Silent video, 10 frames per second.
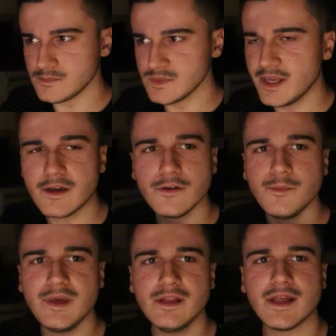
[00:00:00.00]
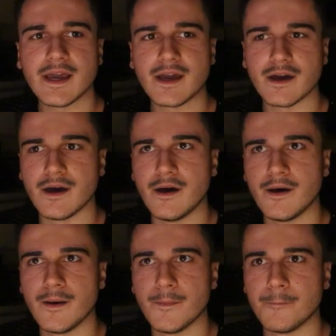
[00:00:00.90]
he could be like
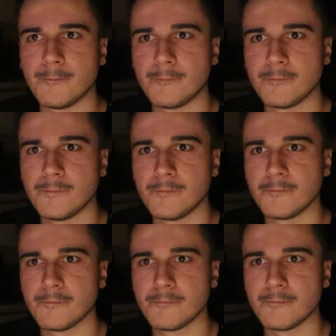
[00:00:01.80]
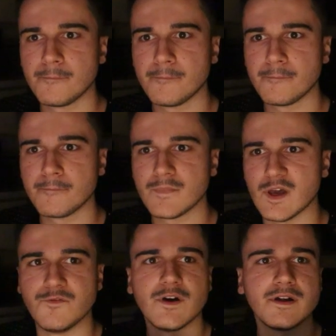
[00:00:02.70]
a
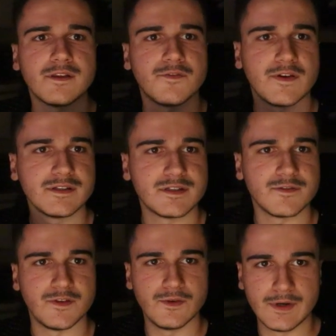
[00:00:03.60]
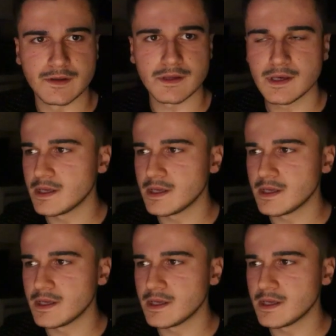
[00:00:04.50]
very defensive unit.